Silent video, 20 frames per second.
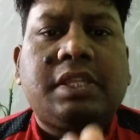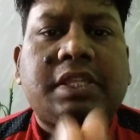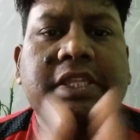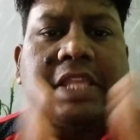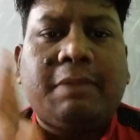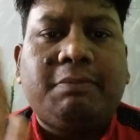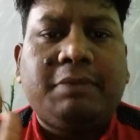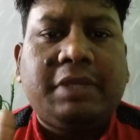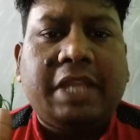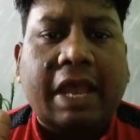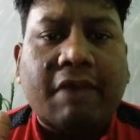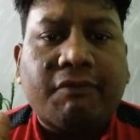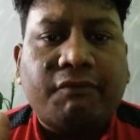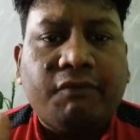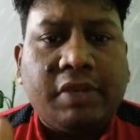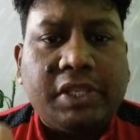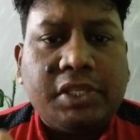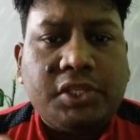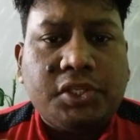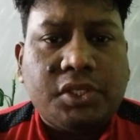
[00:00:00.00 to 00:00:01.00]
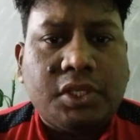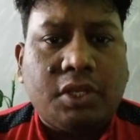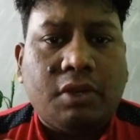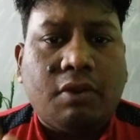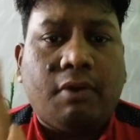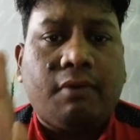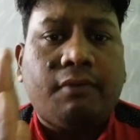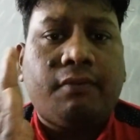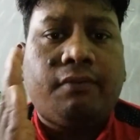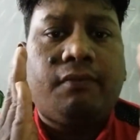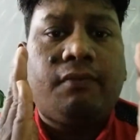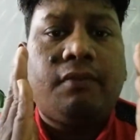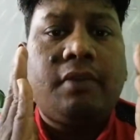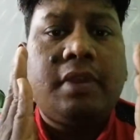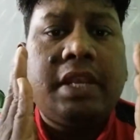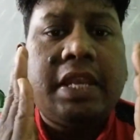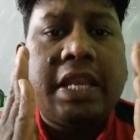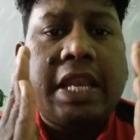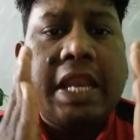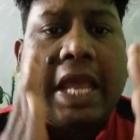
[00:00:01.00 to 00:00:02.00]
some definition of
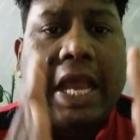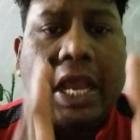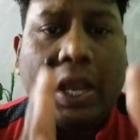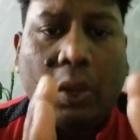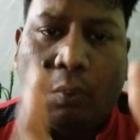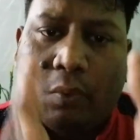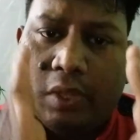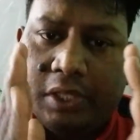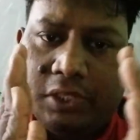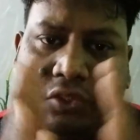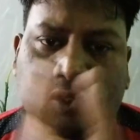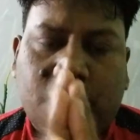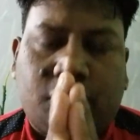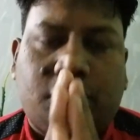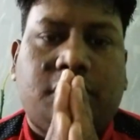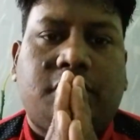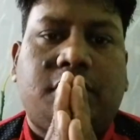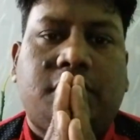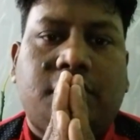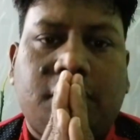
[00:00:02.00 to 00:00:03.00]
language.